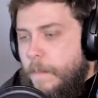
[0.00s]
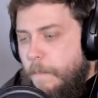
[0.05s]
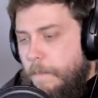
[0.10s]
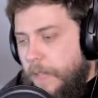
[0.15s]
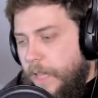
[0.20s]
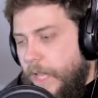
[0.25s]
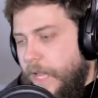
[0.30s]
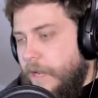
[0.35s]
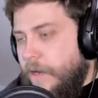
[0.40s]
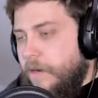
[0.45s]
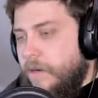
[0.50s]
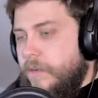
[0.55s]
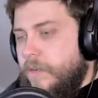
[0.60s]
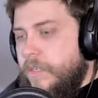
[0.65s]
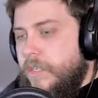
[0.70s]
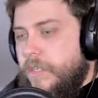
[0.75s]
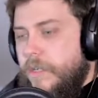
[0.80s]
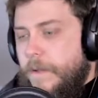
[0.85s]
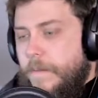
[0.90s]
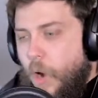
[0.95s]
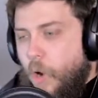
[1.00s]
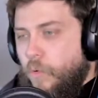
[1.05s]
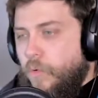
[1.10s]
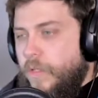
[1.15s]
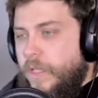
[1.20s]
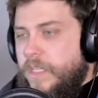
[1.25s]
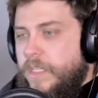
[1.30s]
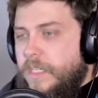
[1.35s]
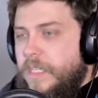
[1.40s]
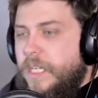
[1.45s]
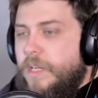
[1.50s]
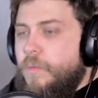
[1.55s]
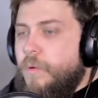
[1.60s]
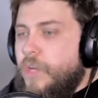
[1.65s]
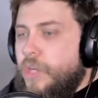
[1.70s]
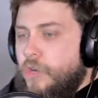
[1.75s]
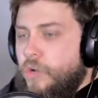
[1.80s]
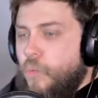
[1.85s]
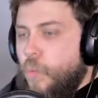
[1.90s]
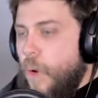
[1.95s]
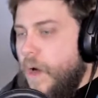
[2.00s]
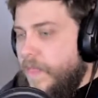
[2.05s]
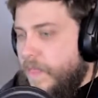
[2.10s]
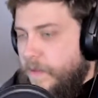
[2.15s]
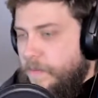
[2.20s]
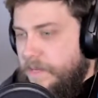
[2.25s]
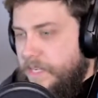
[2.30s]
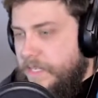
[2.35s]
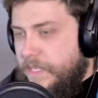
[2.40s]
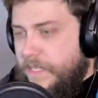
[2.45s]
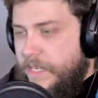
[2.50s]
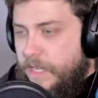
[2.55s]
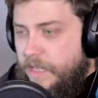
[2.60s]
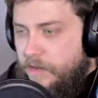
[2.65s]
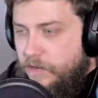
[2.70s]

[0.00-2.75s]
players only see what you want them to see.